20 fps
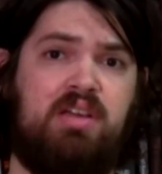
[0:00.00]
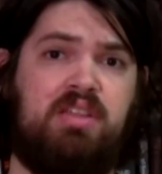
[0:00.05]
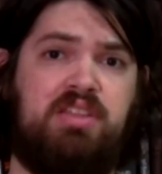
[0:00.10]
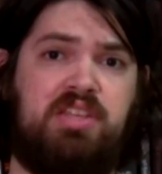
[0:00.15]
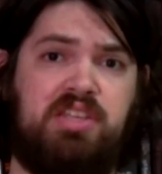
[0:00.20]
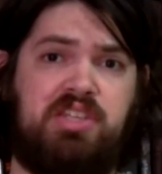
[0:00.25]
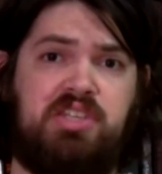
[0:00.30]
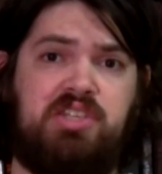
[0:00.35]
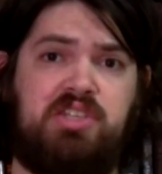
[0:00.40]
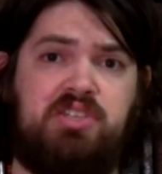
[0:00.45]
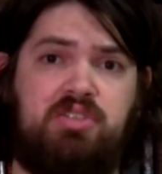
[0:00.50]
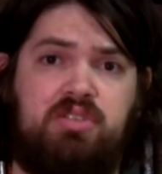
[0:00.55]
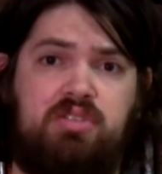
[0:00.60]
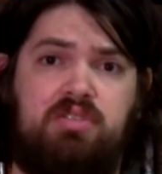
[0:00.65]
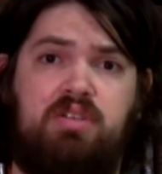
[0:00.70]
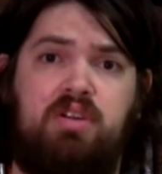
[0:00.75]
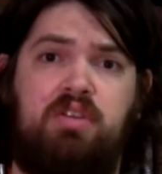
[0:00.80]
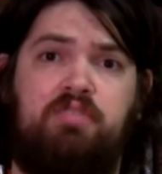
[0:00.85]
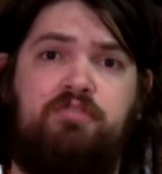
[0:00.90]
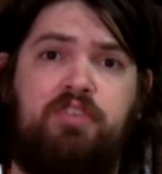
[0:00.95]
This is
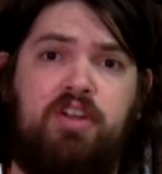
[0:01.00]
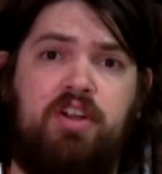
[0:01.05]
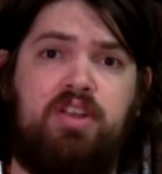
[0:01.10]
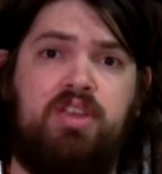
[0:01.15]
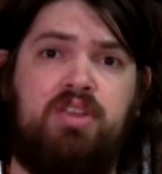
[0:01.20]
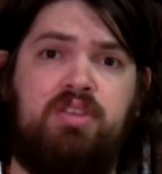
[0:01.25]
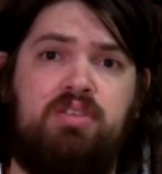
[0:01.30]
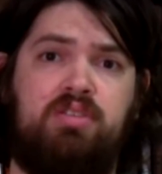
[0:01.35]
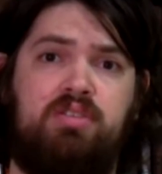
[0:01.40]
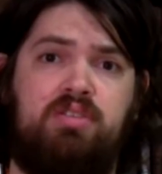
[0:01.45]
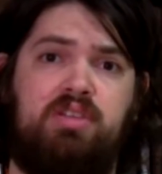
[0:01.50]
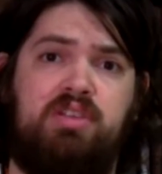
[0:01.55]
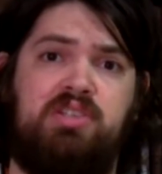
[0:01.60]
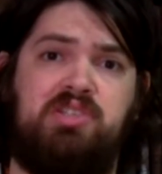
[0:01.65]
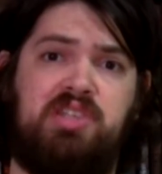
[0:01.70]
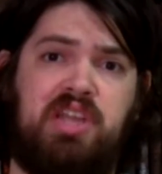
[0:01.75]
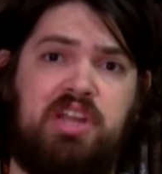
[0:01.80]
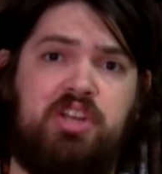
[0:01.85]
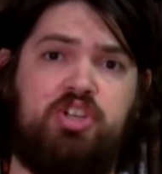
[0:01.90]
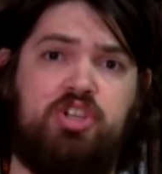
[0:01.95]
a very
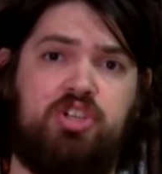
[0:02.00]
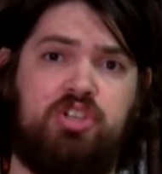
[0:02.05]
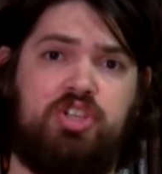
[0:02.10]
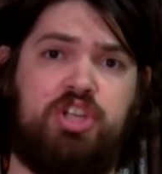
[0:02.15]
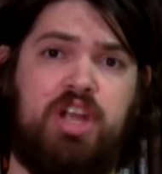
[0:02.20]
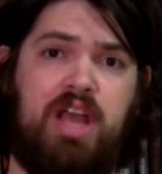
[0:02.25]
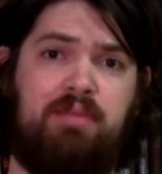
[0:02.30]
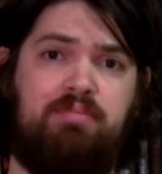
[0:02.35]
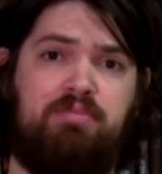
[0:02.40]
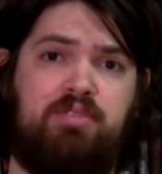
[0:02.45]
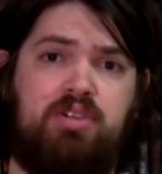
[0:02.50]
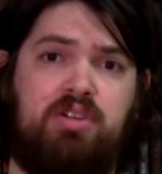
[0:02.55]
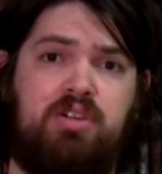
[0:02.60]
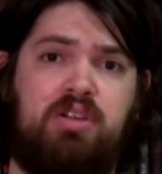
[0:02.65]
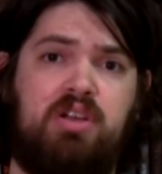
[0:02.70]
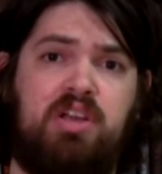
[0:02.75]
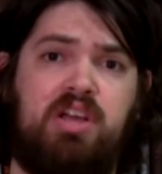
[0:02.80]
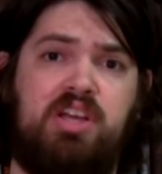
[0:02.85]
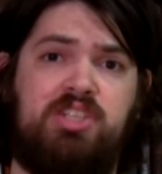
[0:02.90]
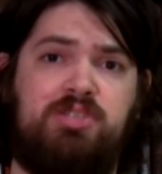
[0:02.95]
essential
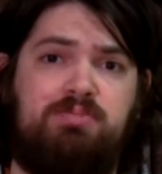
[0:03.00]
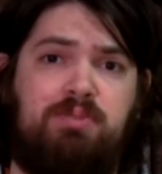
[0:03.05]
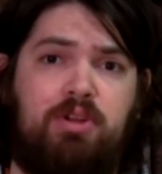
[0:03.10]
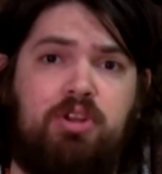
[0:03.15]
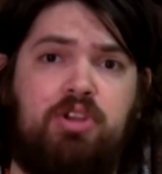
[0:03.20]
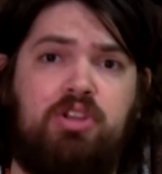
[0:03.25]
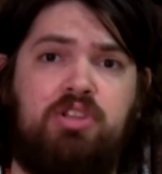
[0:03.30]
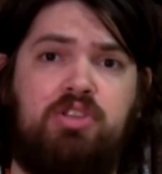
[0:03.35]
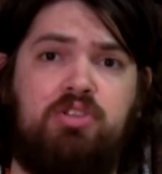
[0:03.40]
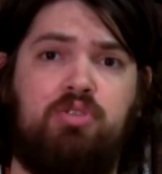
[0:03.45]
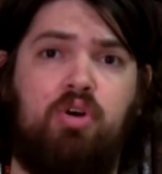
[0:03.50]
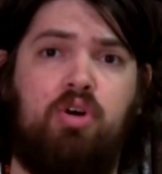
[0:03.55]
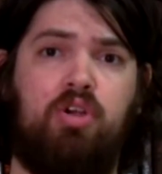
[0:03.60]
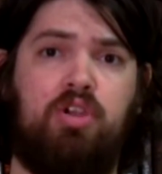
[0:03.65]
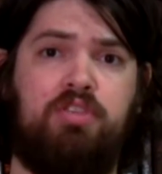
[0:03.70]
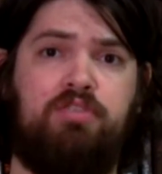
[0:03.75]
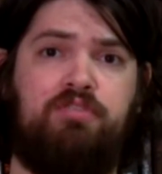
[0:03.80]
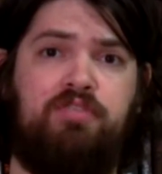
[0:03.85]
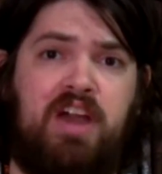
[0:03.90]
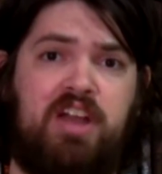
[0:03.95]
chapter, especially to
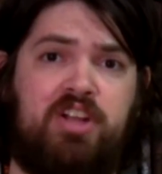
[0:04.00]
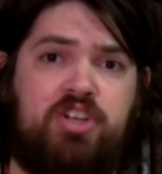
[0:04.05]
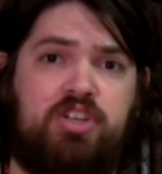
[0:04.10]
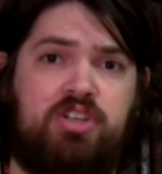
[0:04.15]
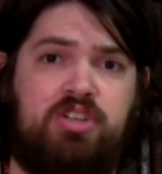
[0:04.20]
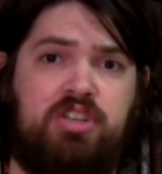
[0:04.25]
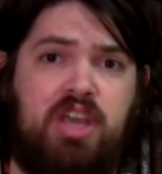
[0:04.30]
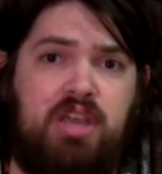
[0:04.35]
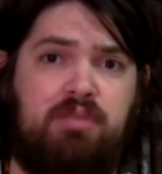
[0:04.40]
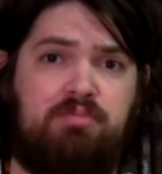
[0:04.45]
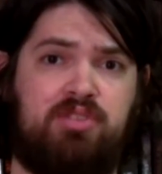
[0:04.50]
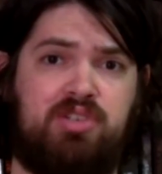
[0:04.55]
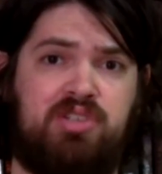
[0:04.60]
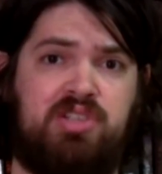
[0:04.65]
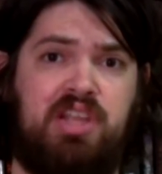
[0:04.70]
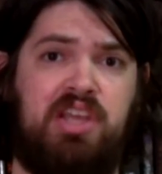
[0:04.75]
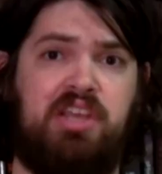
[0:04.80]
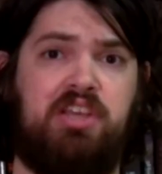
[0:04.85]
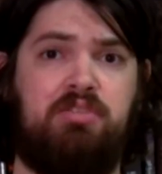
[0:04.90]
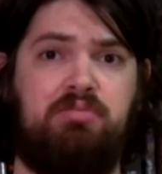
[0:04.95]
old-fashioned
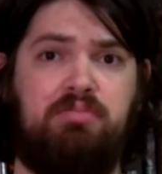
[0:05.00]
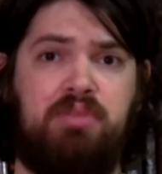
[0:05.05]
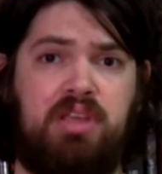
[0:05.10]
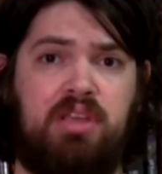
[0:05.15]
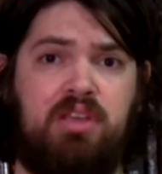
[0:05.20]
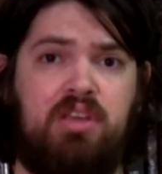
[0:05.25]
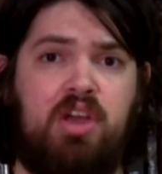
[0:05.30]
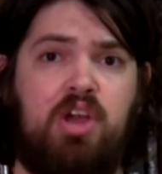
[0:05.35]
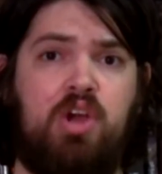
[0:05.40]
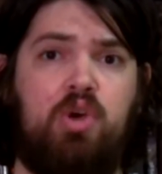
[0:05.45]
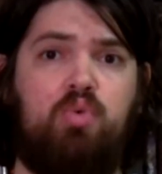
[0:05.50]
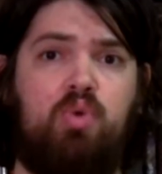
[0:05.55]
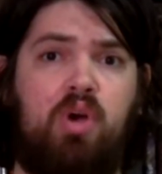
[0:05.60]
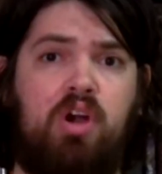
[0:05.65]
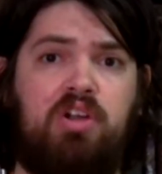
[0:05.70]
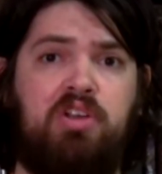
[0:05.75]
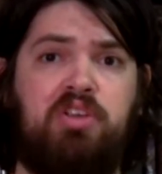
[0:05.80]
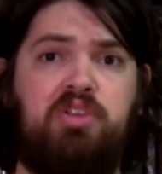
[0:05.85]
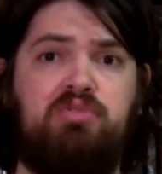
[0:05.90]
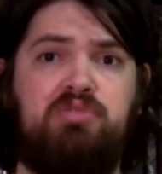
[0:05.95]
gamers like me who
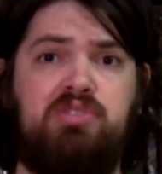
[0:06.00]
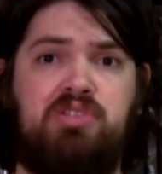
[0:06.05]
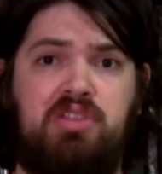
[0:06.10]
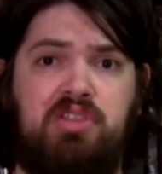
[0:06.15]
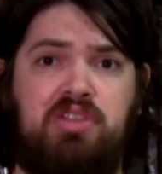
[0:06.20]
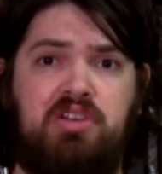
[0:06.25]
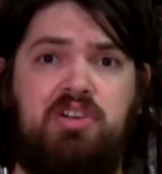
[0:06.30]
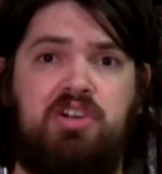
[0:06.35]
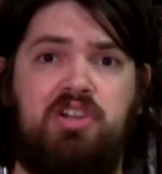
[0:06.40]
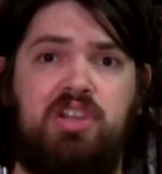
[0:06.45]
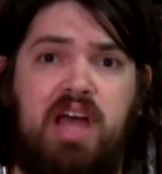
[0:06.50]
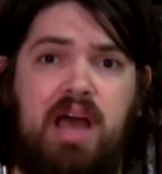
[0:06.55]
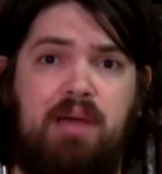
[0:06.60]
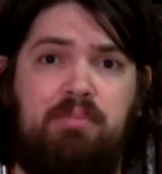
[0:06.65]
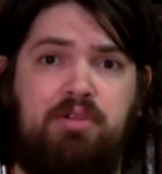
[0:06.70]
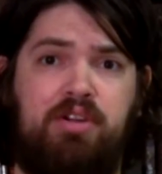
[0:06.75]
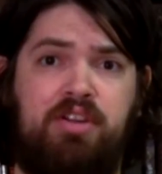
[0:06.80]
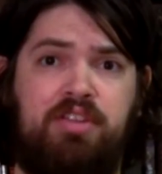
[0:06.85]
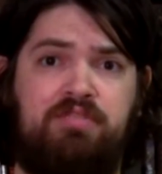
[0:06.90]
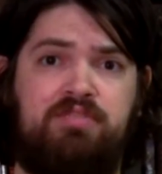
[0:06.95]
aren't used to the
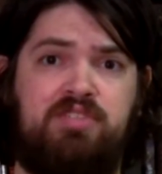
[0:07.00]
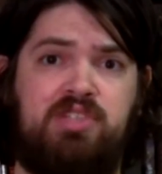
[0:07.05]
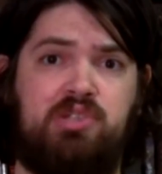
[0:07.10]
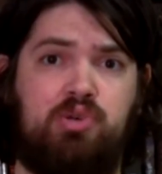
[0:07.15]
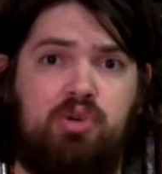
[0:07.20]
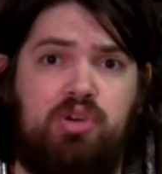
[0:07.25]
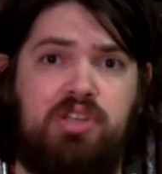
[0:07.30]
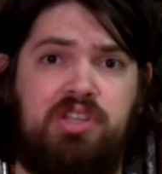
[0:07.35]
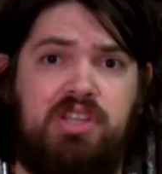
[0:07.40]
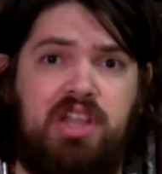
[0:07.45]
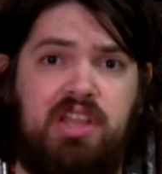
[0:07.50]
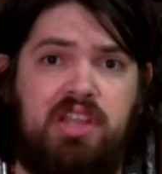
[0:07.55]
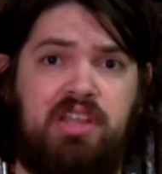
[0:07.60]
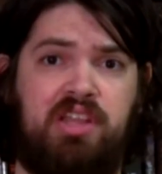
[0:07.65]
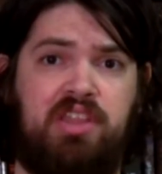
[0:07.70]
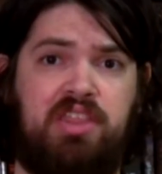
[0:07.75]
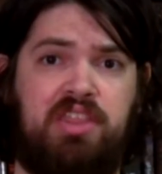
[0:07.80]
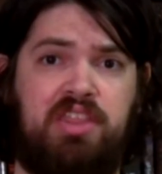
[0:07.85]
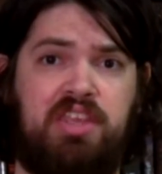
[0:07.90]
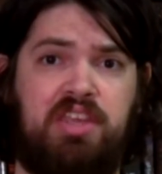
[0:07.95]
collaborative storytelling
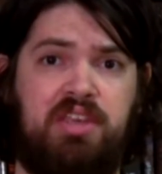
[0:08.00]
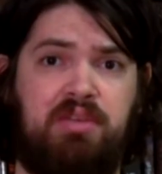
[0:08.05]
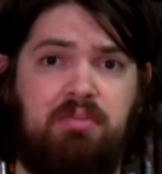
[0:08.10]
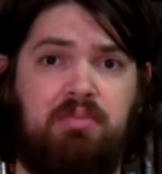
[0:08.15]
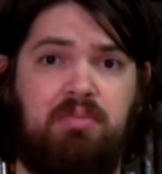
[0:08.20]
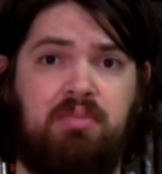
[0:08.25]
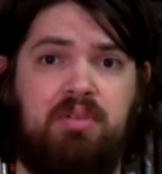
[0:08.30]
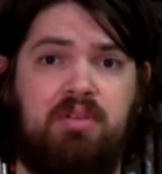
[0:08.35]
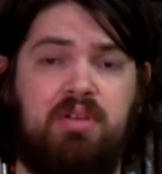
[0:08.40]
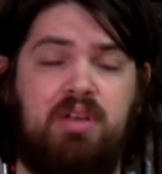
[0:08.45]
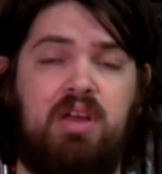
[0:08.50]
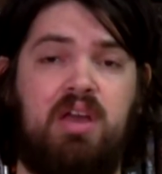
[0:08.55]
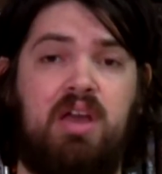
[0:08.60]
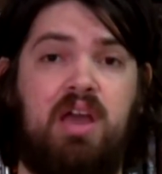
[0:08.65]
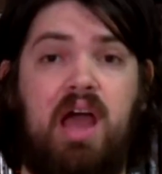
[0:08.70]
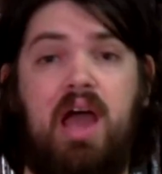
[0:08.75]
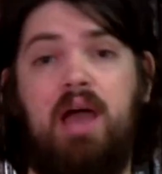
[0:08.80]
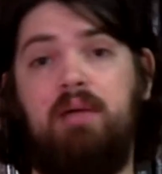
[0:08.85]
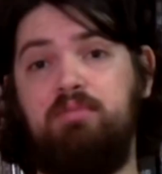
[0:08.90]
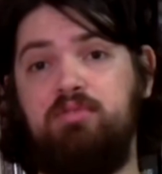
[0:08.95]
theme.
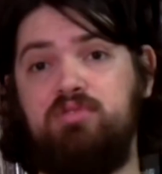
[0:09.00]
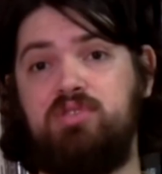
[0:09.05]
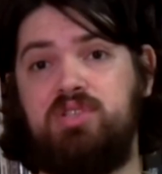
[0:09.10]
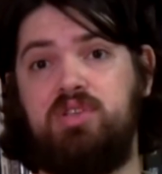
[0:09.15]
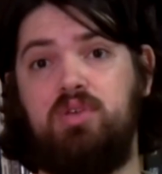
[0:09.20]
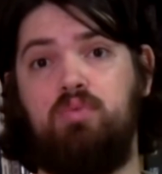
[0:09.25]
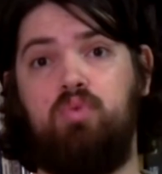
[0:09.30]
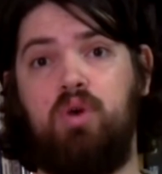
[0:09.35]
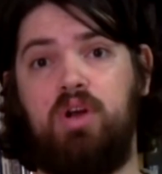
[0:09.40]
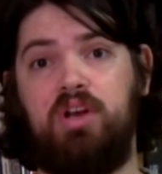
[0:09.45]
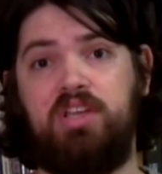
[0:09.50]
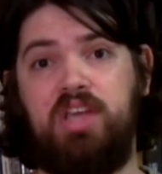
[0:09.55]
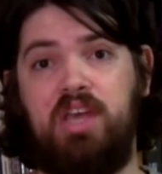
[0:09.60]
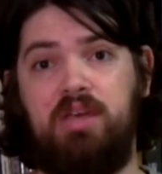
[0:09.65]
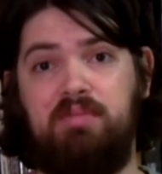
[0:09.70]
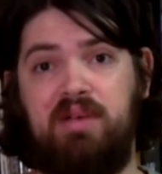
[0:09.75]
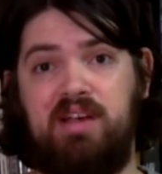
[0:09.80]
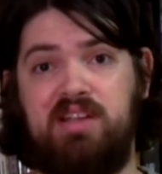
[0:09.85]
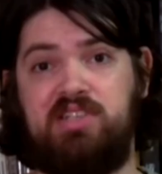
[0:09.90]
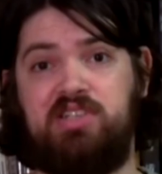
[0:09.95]
I'm used to one
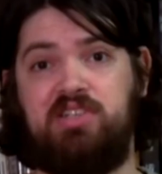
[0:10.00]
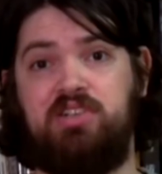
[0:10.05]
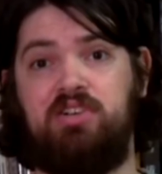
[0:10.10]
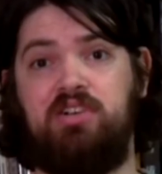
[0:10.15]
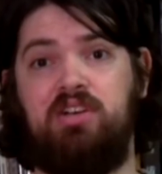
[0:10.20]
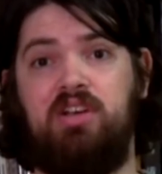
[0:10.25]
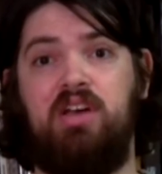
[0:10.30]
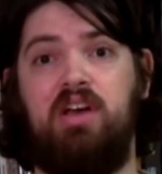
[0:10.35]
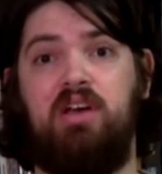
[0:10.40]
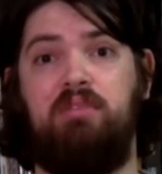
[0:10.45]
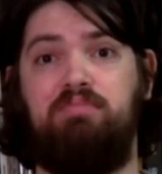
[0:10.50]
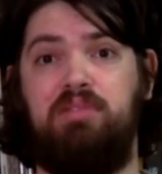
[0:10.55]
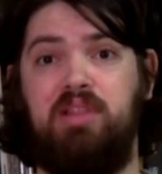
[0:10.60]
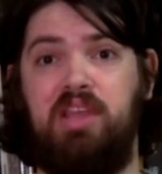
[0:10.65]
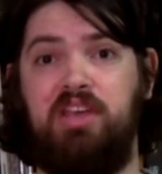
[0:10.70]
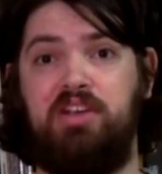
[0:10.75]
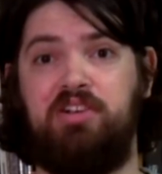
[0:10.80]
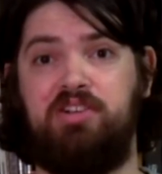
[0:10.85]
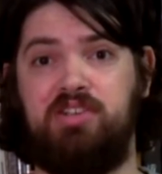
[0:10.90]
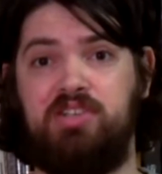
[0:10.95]
game master,
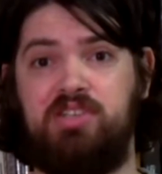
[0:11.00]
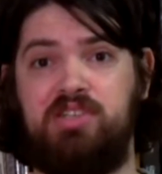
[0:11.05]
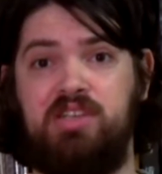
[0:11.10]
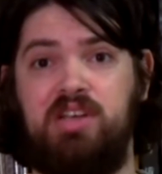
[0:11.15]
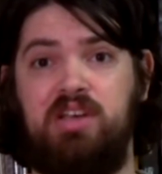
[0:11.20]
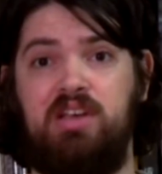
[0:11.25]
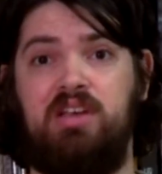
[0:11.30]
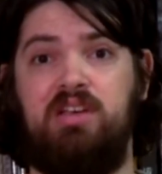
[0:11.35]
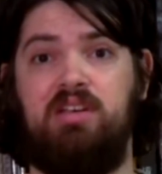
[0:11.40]
players,